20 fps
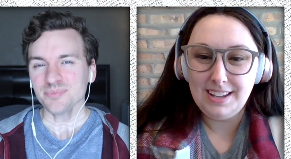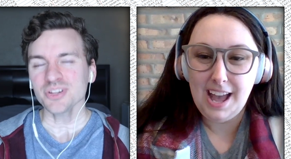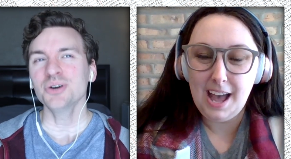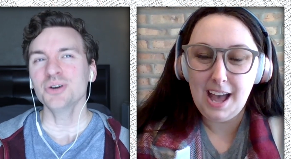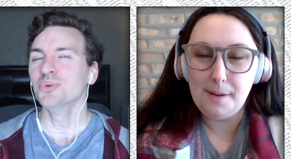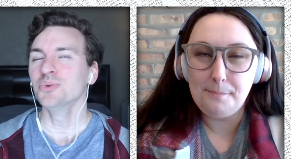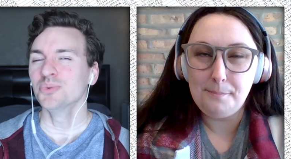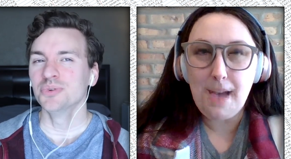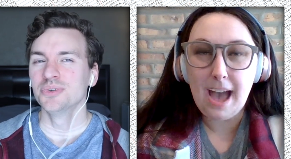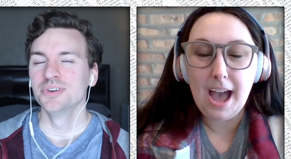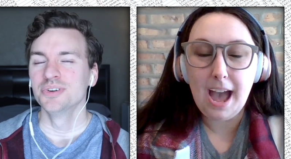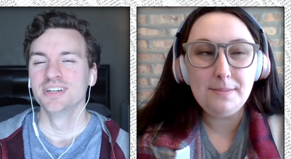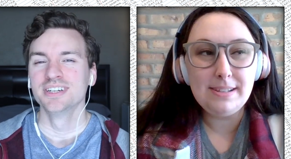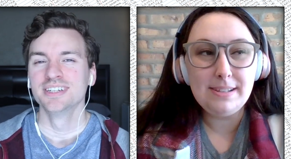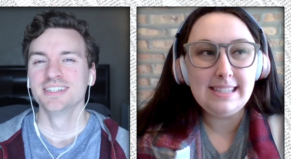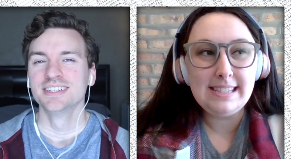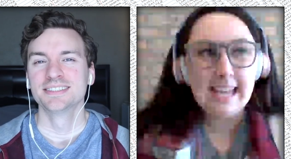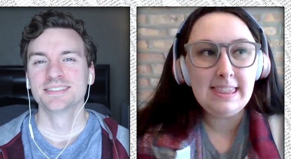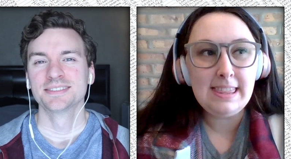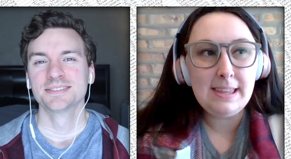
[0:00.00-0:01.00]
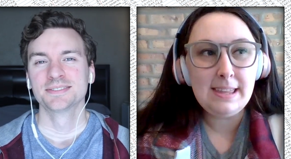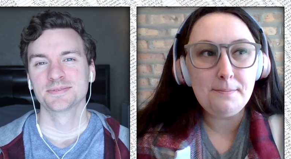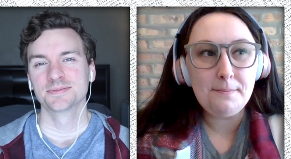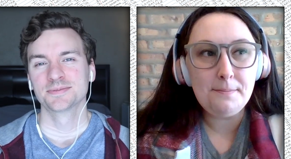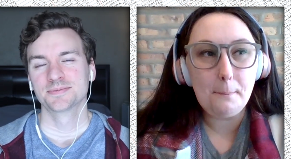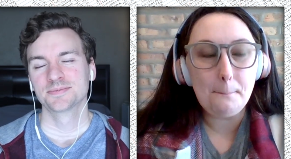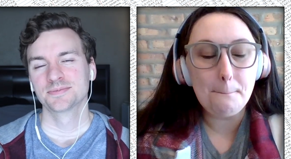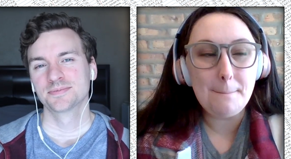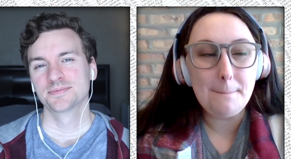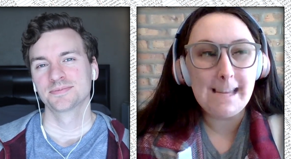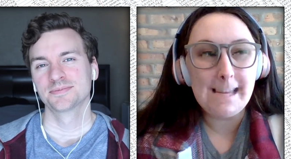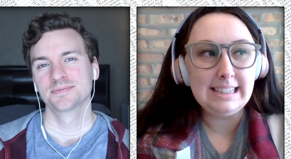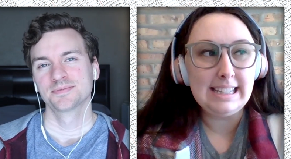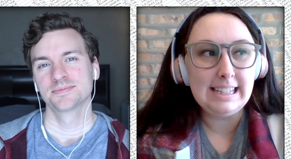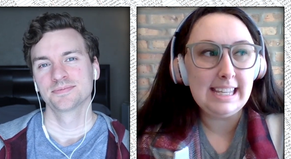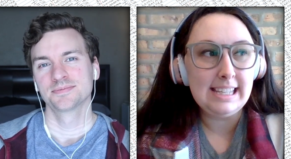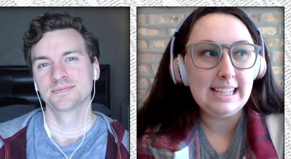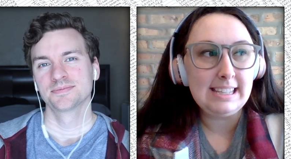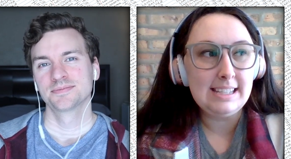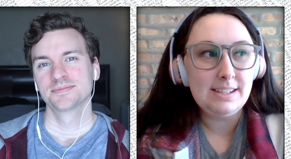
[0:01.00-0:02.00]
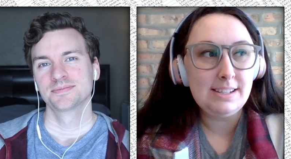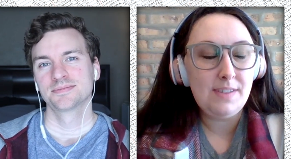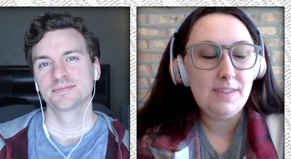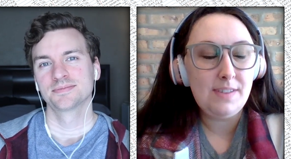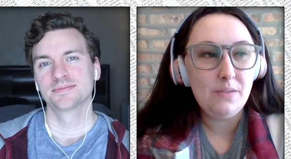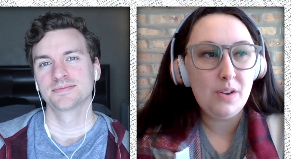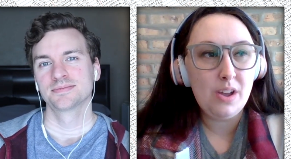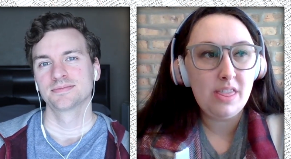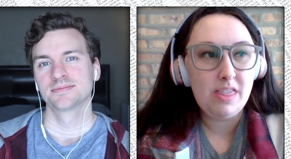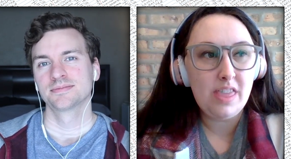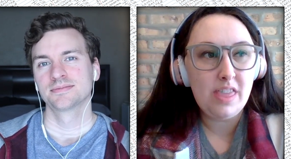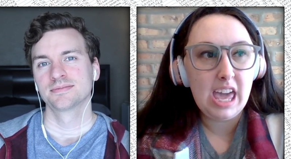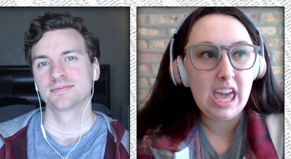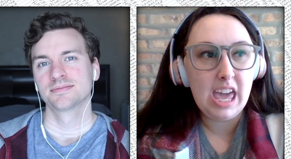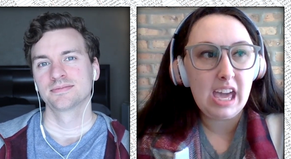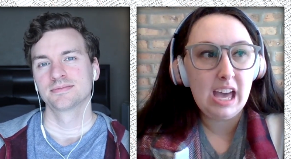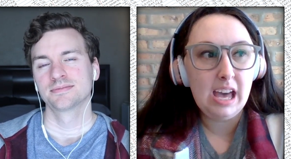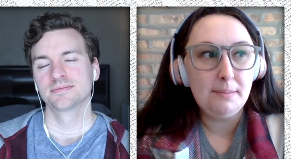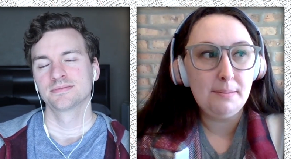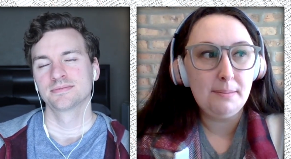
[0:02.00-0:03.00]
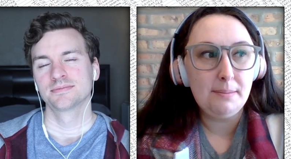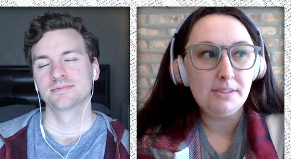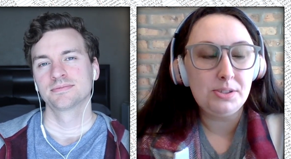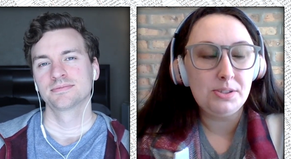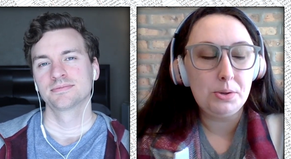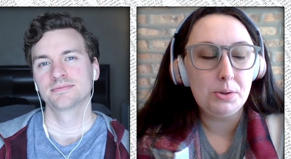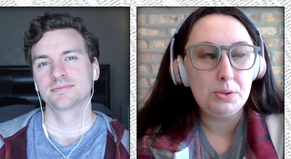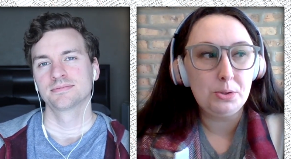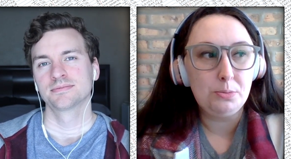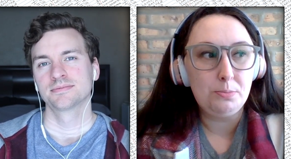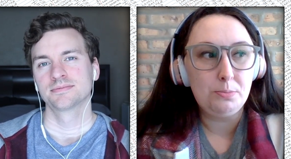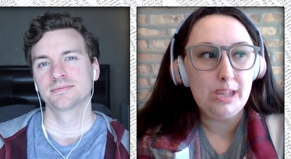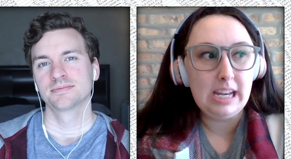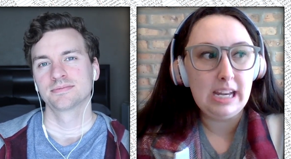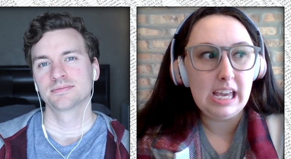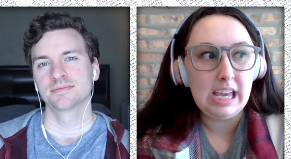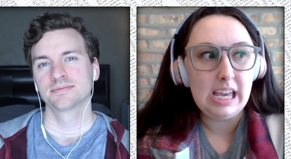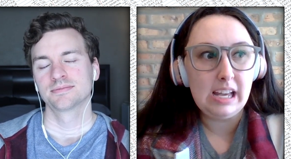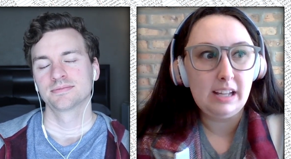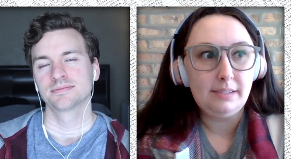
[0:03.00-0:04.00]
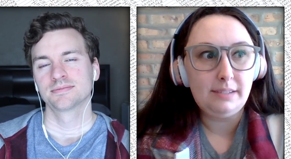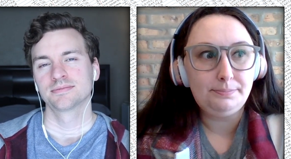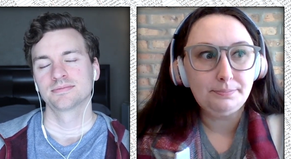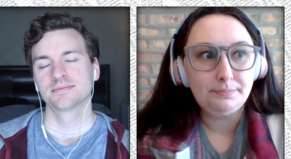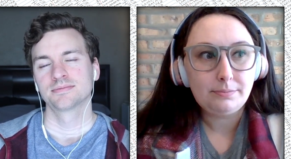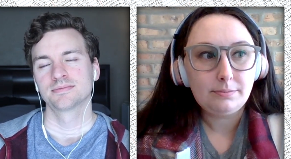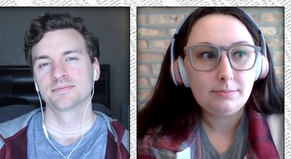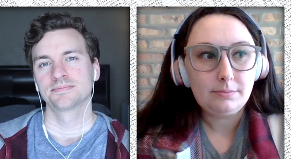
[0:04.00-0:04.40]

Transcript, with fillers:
Speaker 1: Um, I would say that my least favorite thing about social media